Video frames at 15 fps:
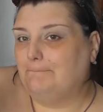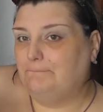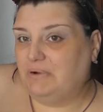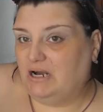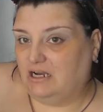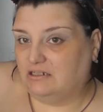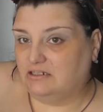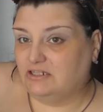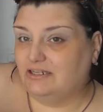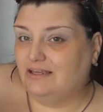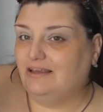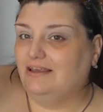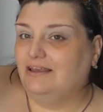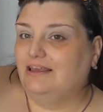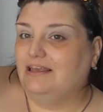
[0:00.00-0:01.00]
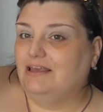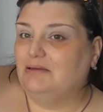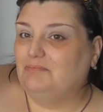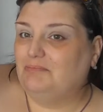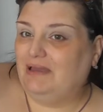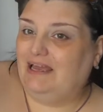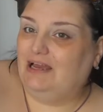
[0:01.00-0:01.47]
but
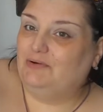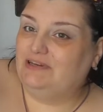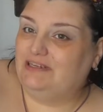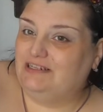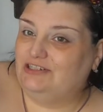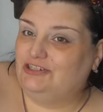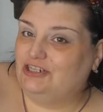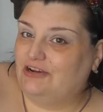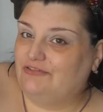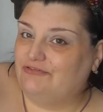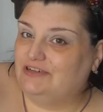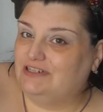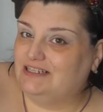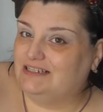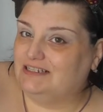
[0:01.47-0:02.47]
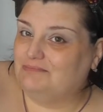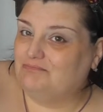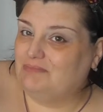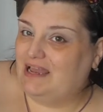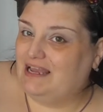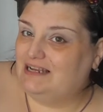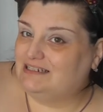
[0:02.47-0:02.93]
Power in Jeffree's is a
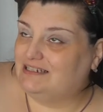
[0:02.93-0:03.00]
matte